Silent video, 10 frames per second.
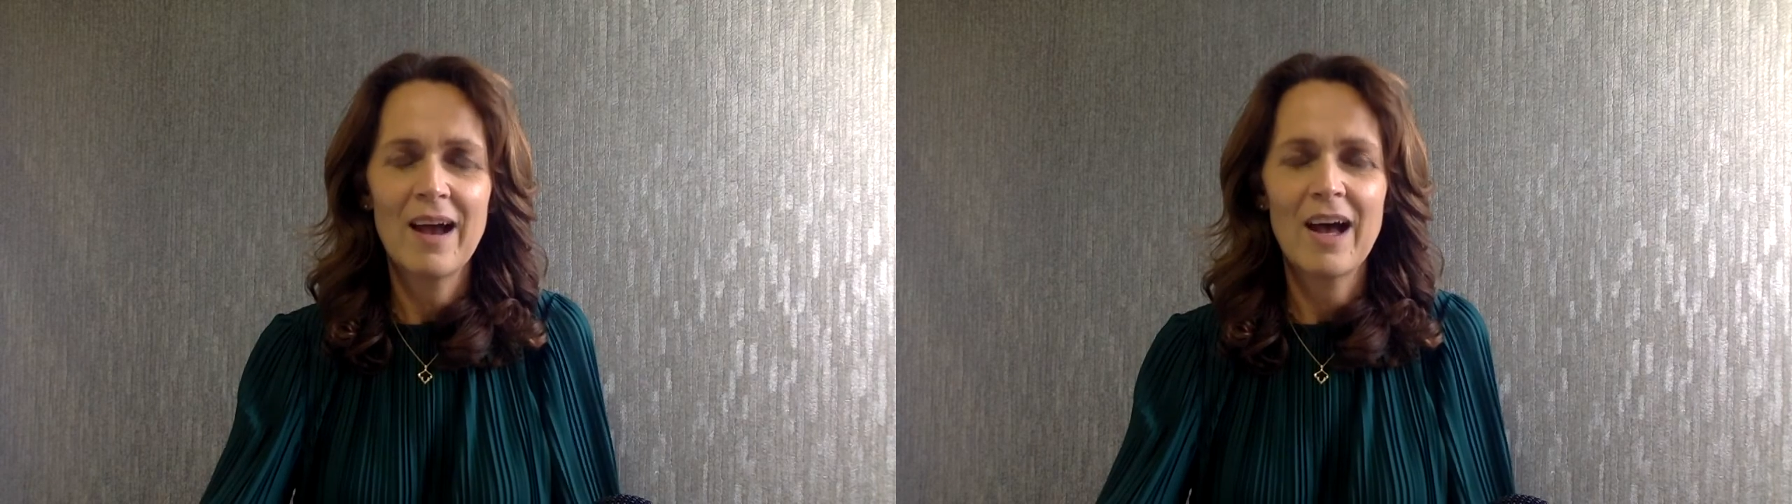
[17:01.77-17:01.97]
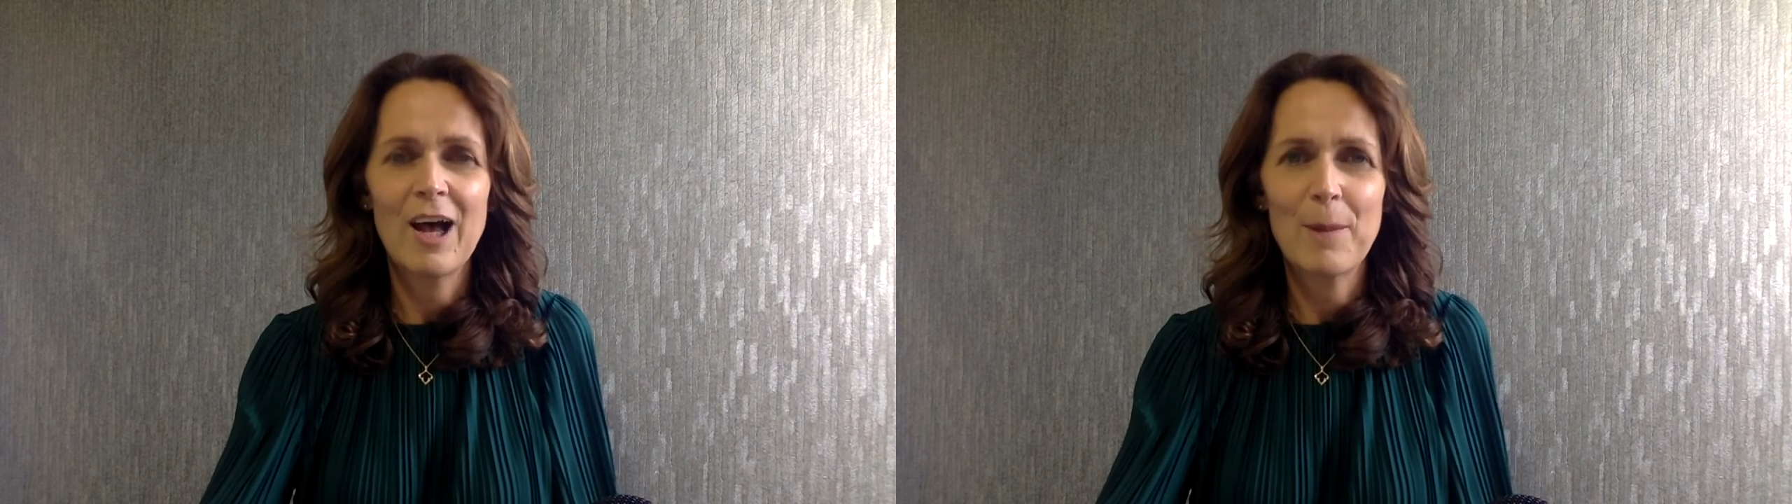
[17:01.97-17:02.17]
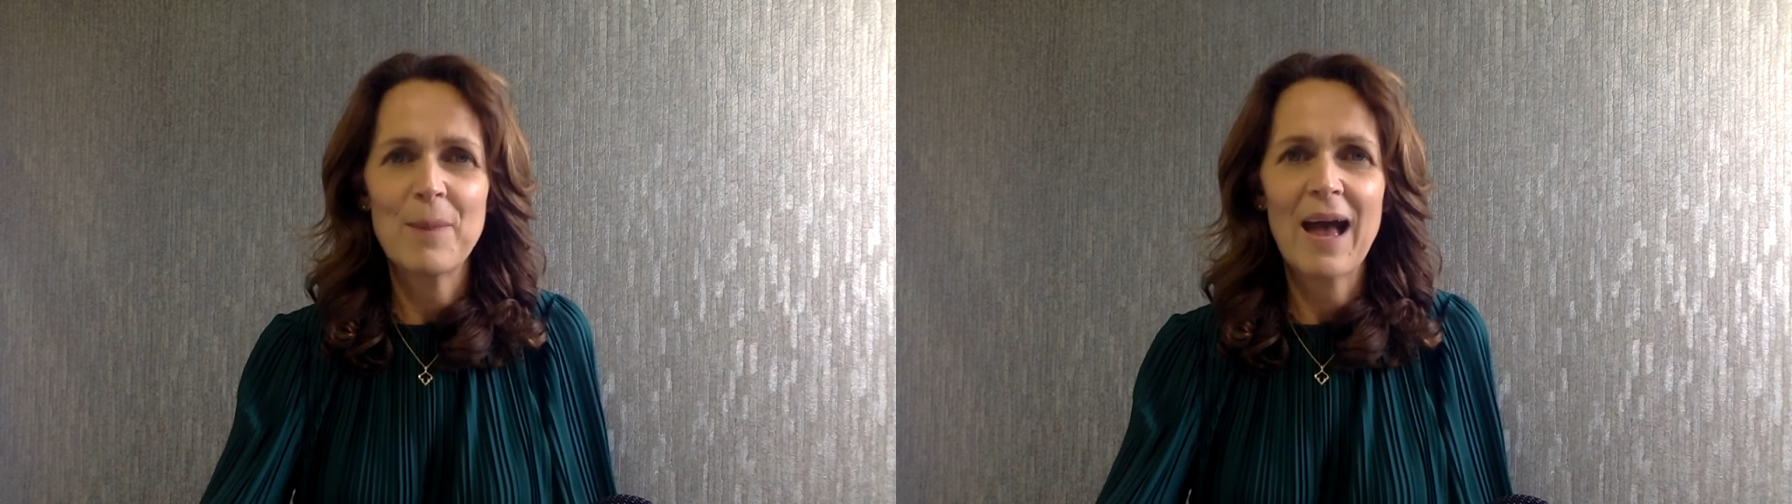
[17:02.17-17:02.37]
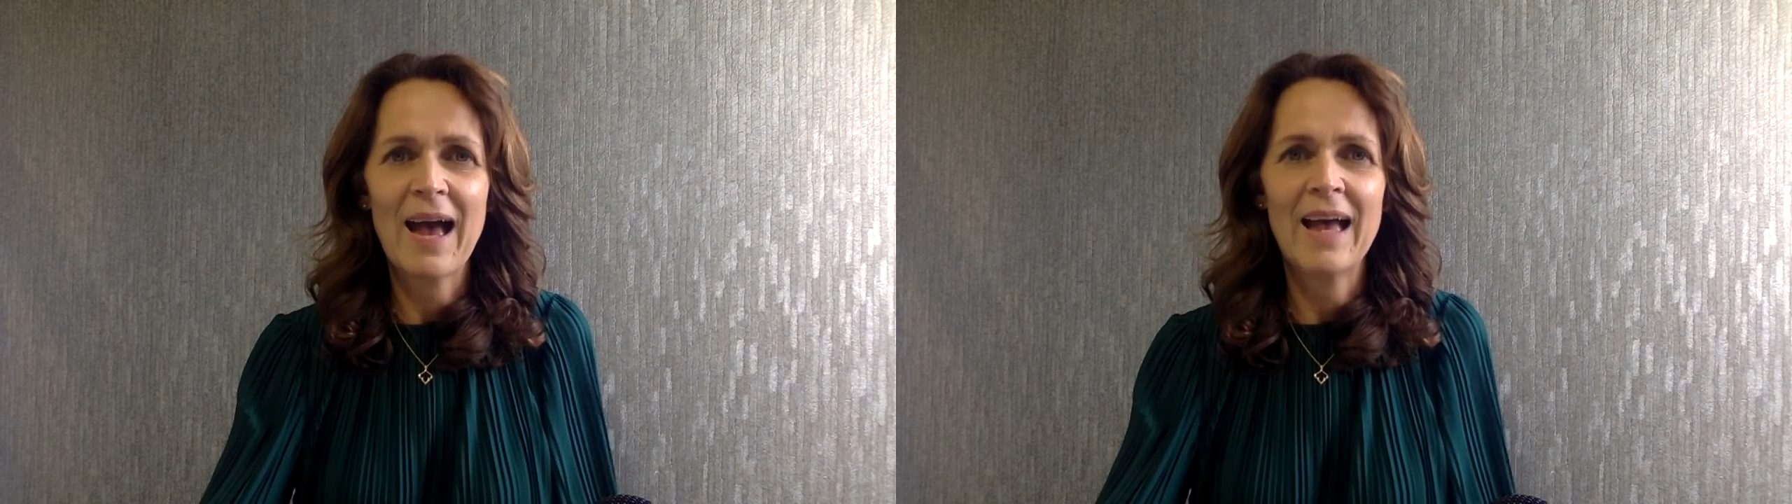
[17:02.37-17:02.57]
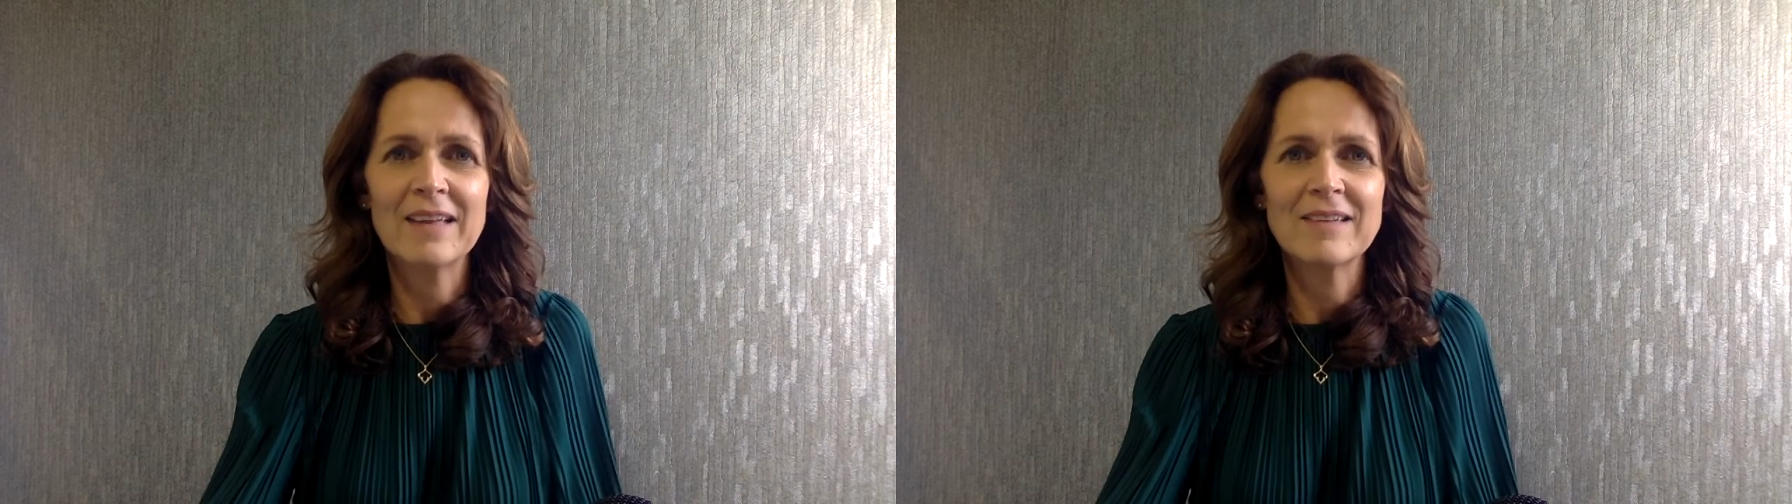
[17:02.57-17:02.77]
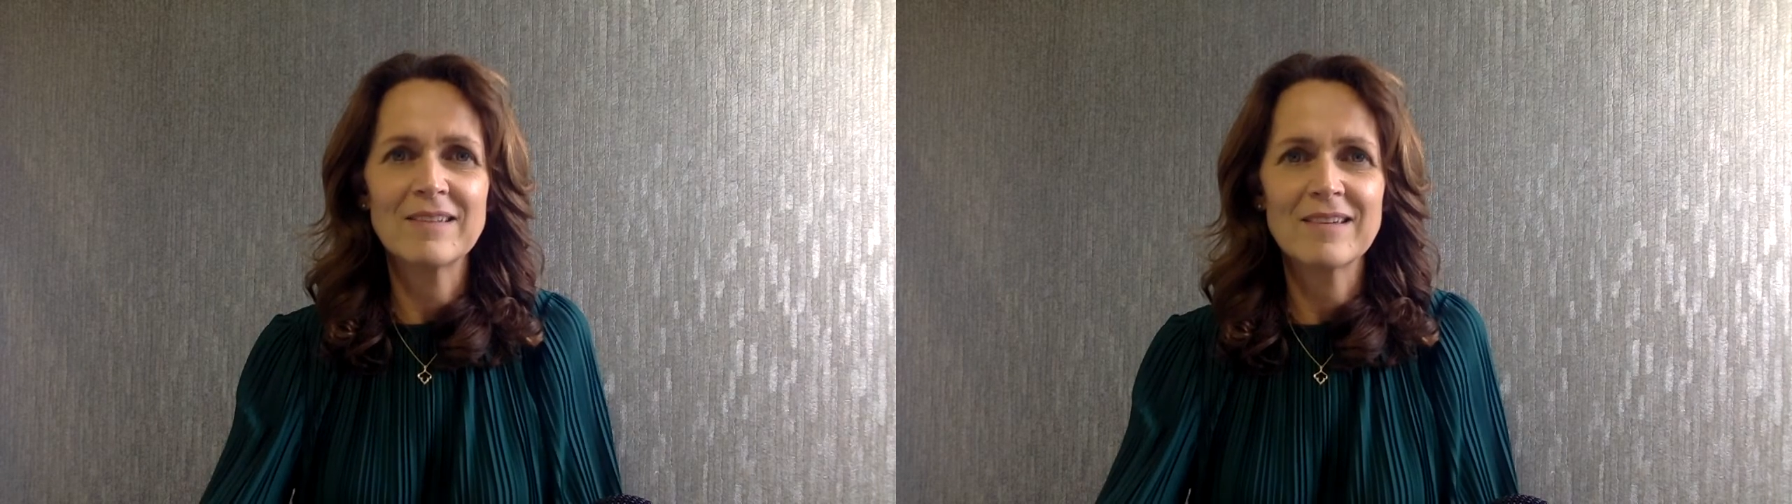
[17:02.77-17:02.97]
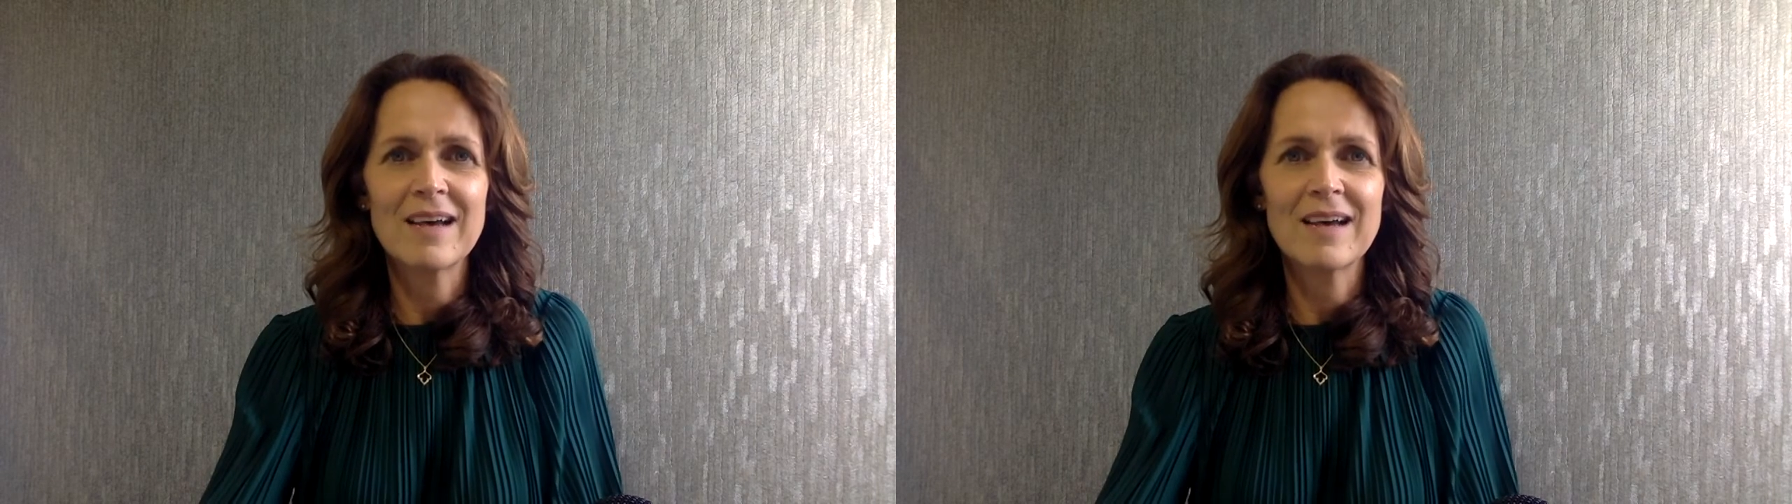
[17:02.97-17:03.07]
and